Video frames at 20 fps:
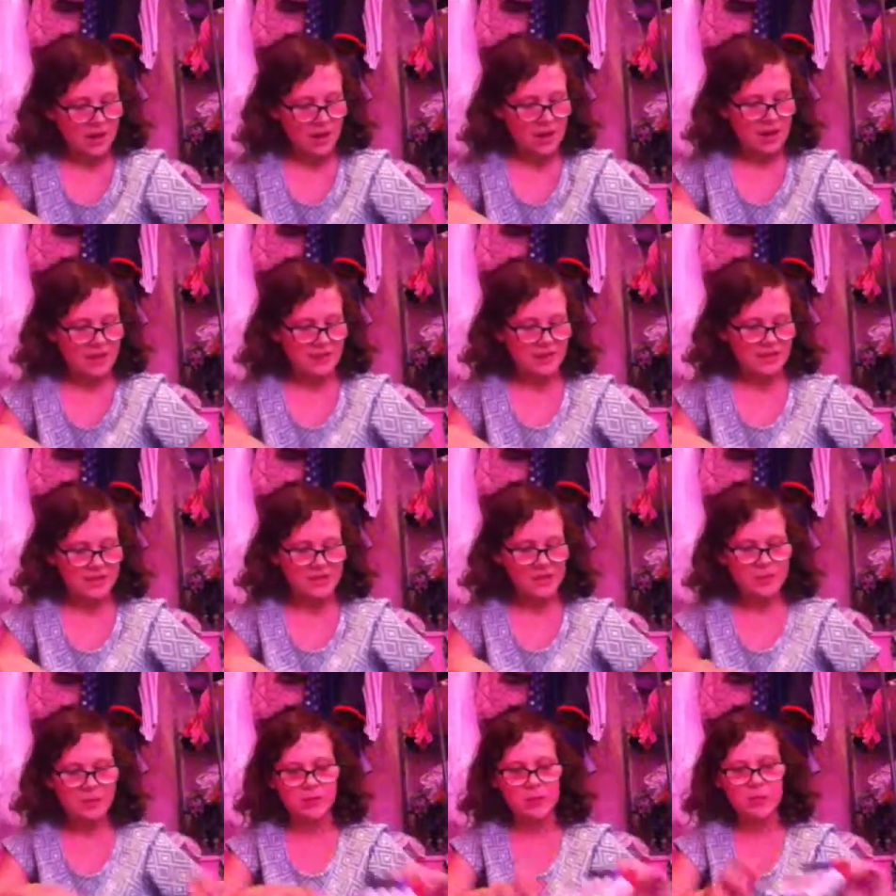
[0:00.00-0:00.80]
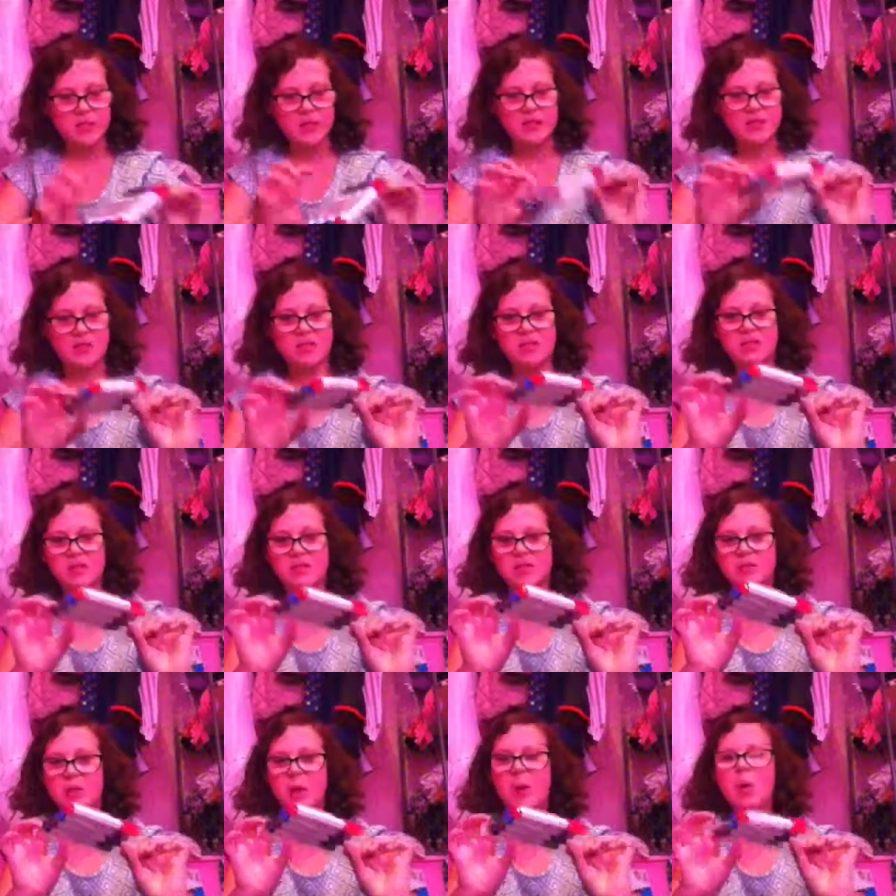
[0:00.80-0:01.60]
and this was
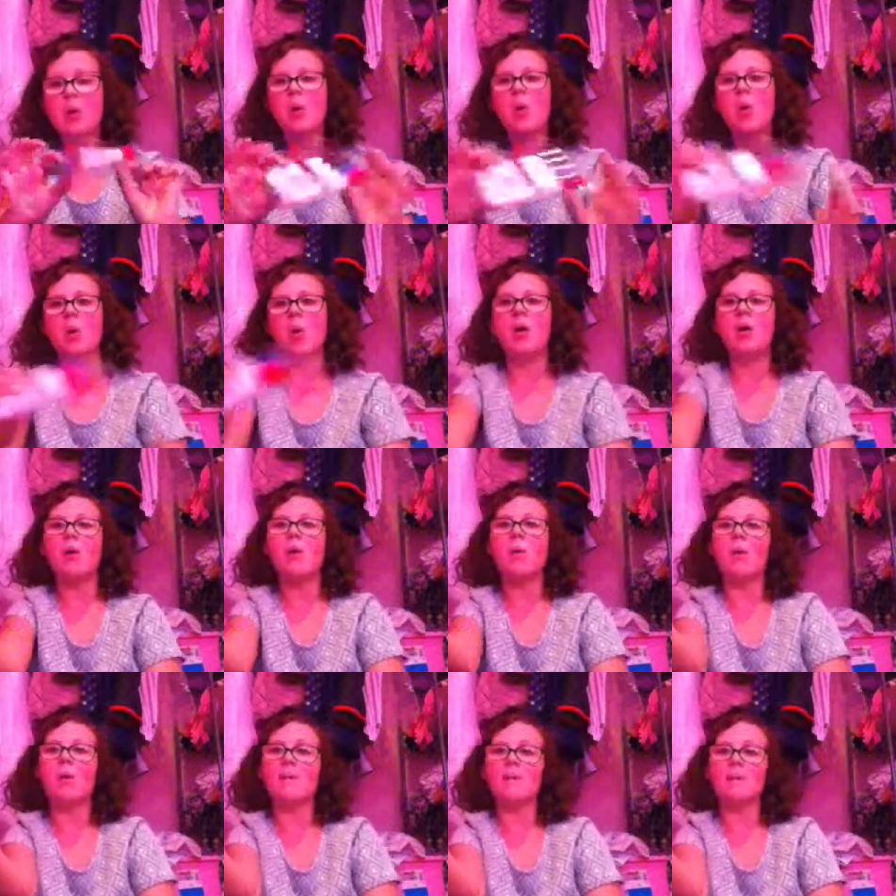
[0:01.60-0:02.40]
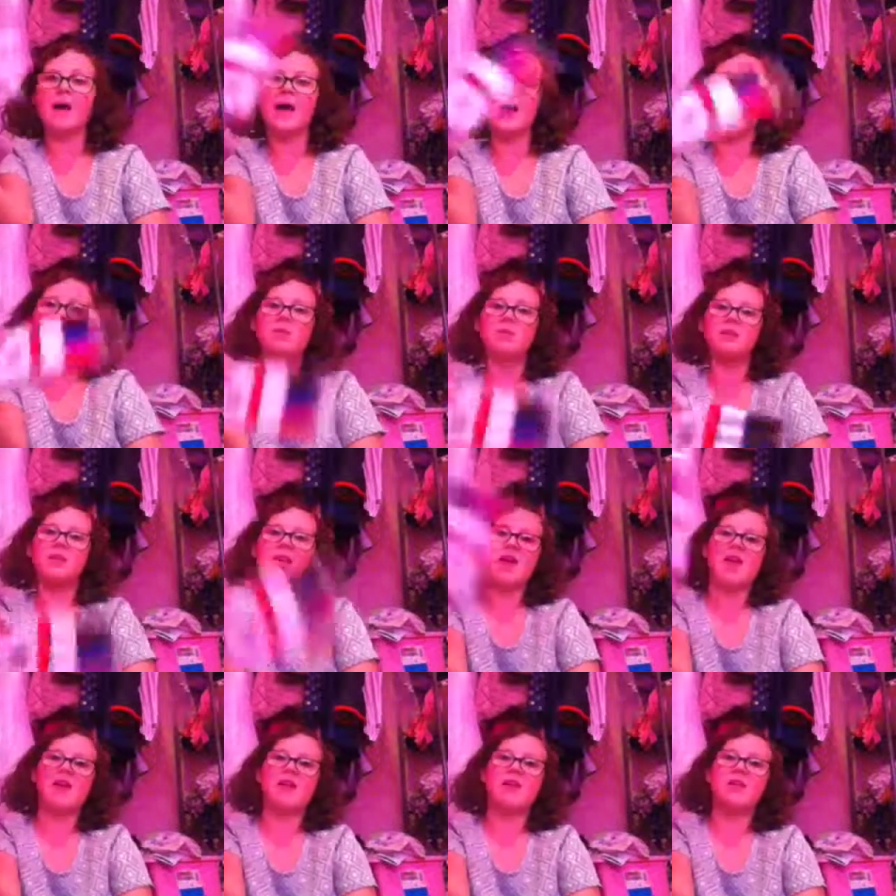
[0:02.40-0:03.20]
one pound
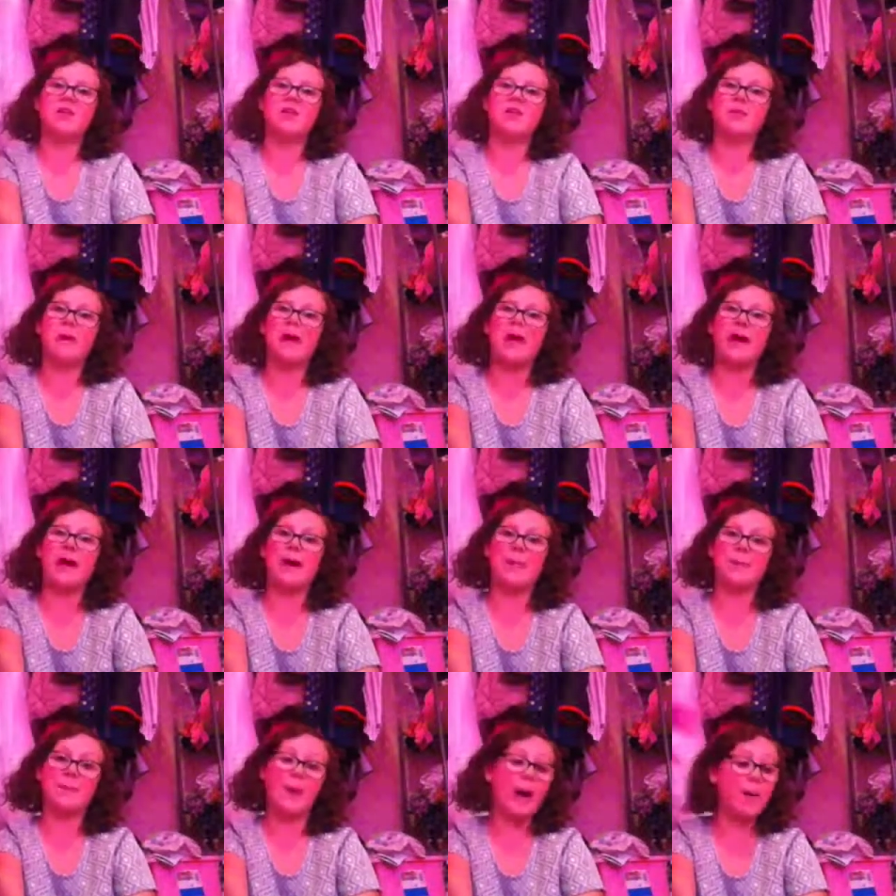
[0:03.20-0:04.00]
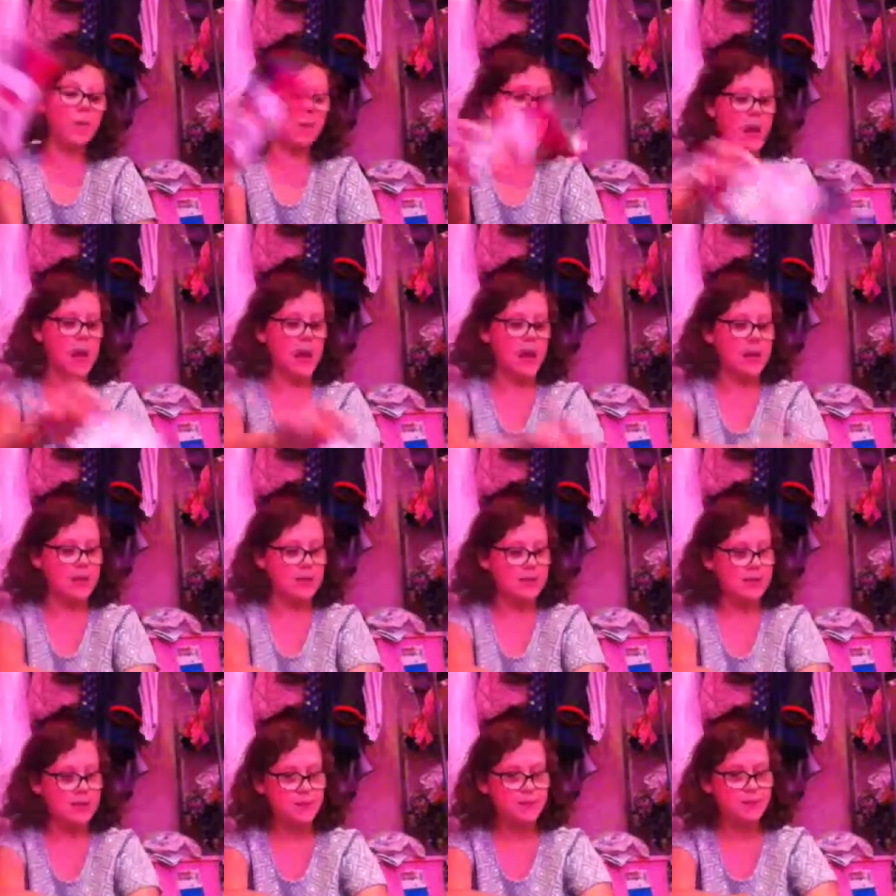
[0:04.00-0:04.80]
in the
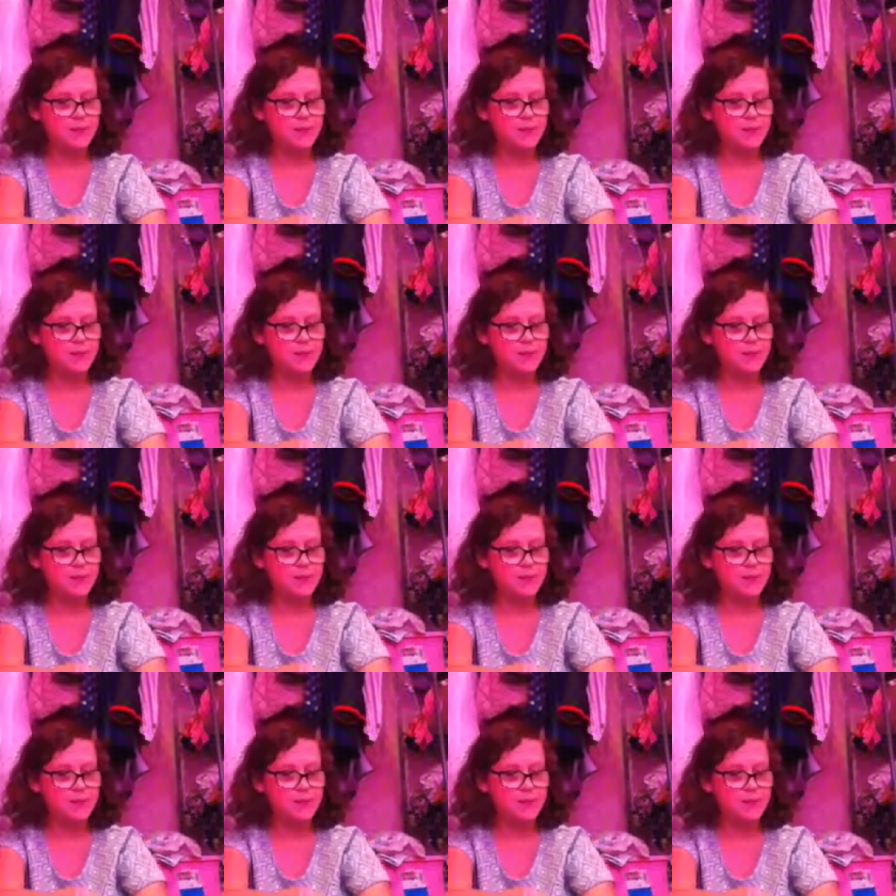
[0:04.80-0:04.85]
Poundland.